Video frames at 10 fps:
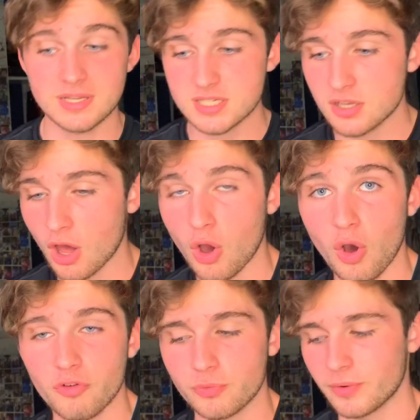start
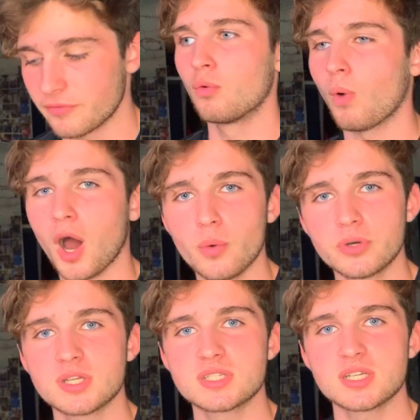off with what I would
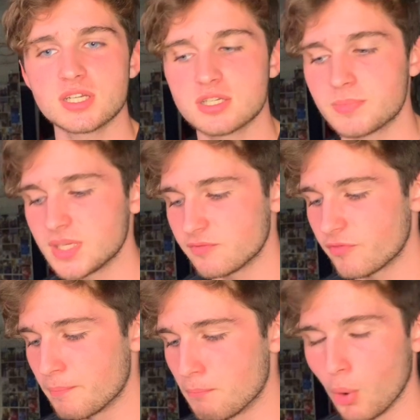consider to be the
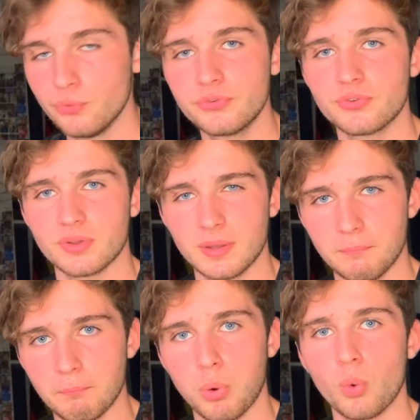most
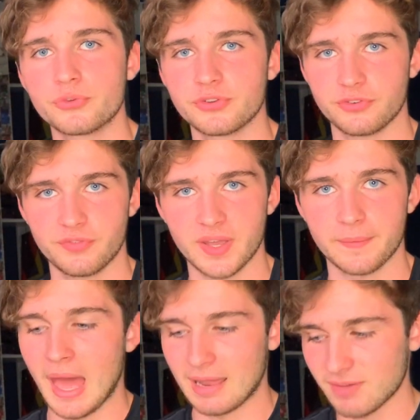important thing,
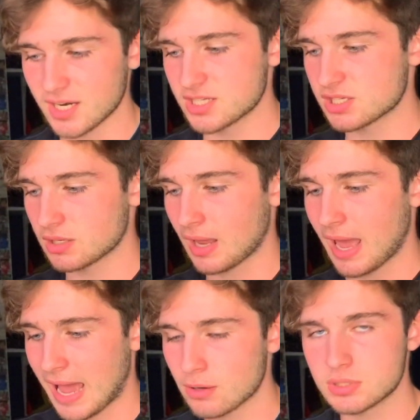and that is
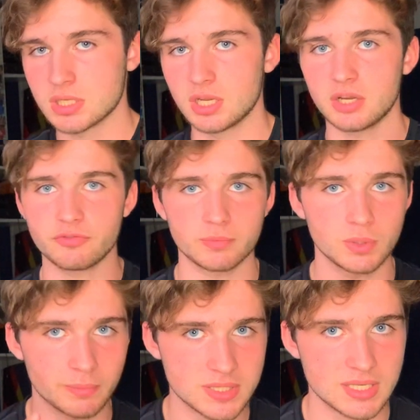how to learn from your
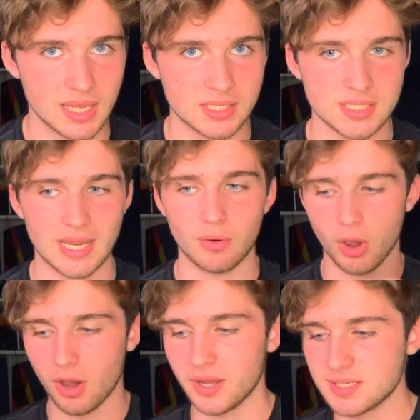mistakes. Now,
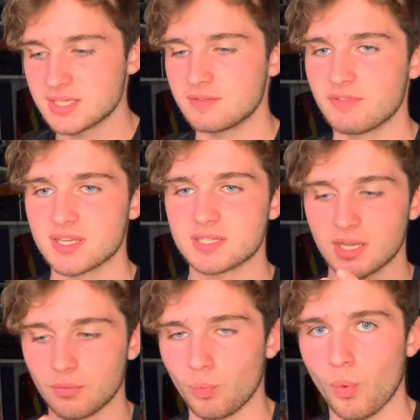I did this
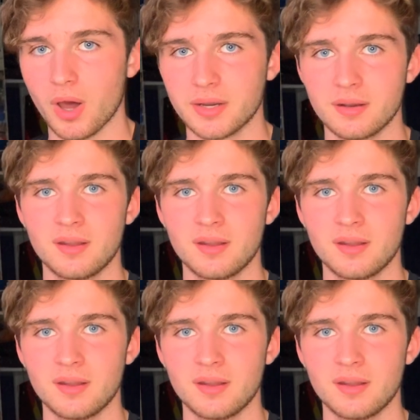in one